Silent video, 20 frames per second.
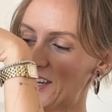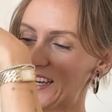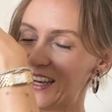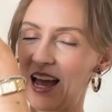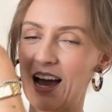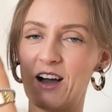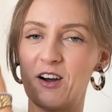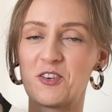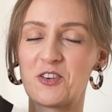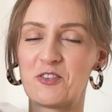it
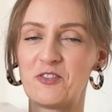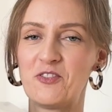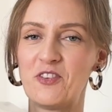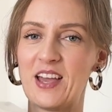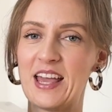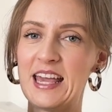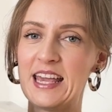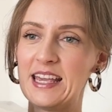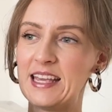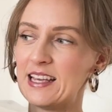out of
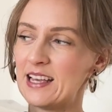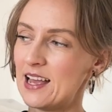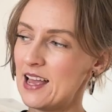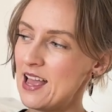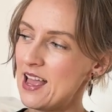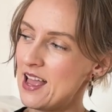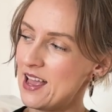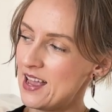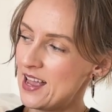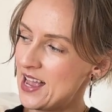a
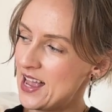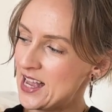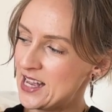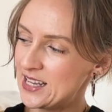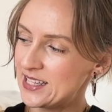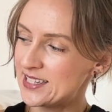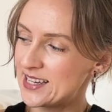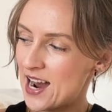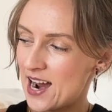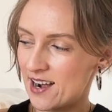
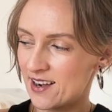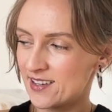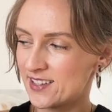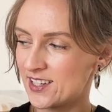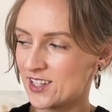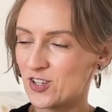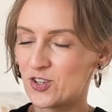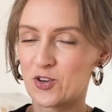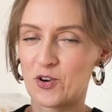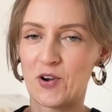dark
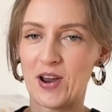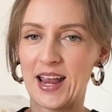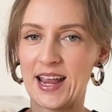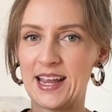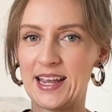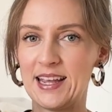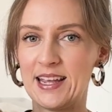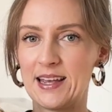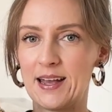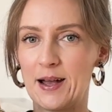
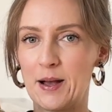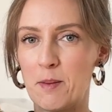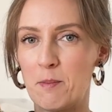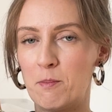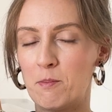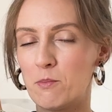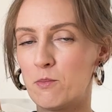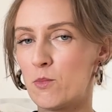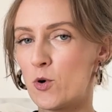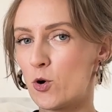gray
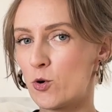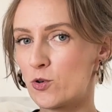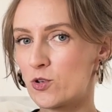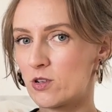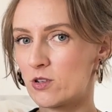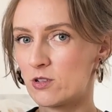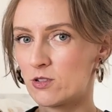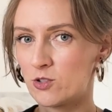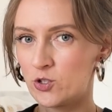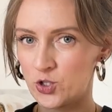
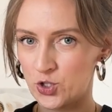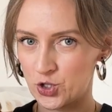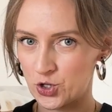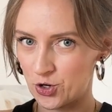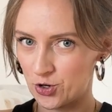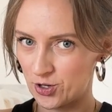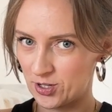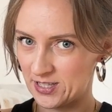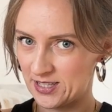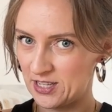modal
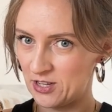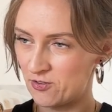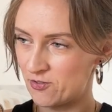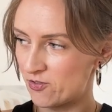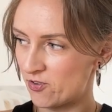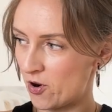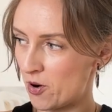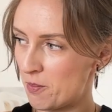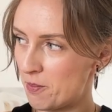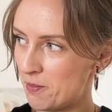jersey
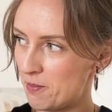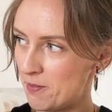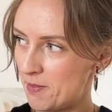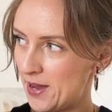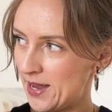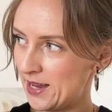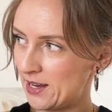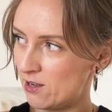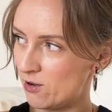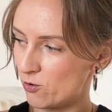from
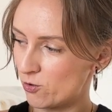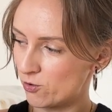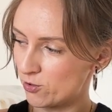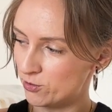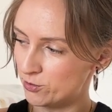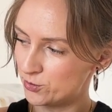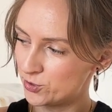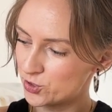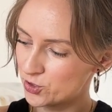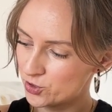my
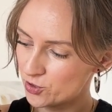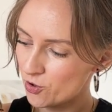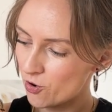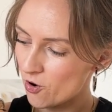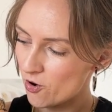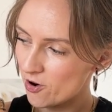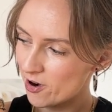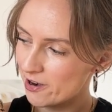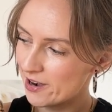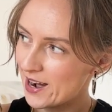local
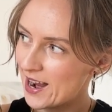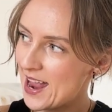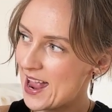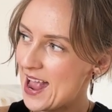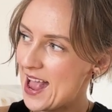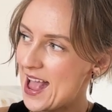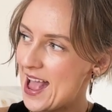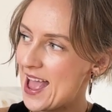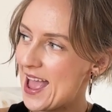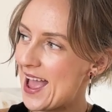store,
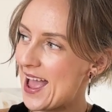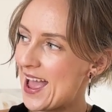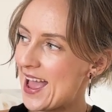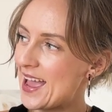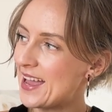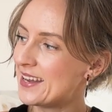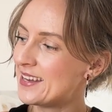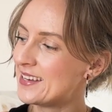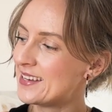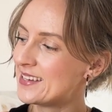
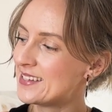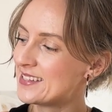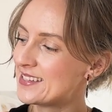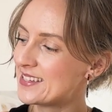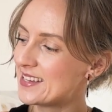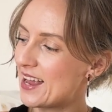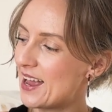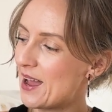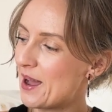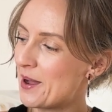and
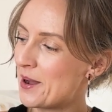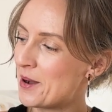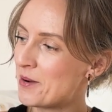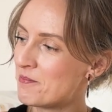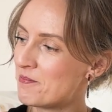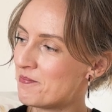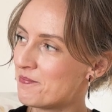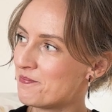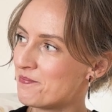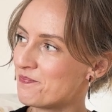
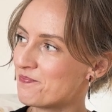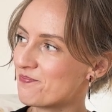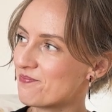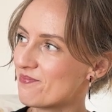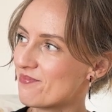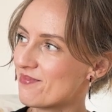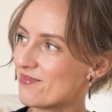I